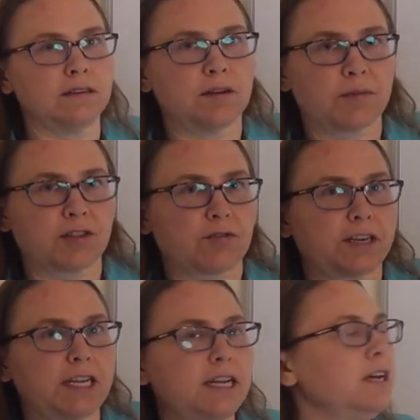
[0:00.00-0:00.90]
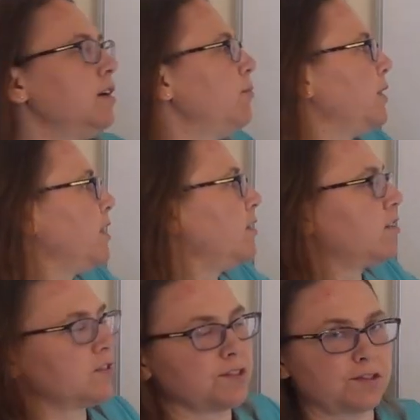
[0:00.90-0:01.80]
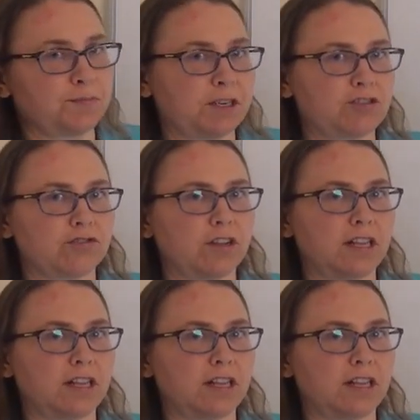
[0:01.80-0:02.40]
number 3, but then there's a special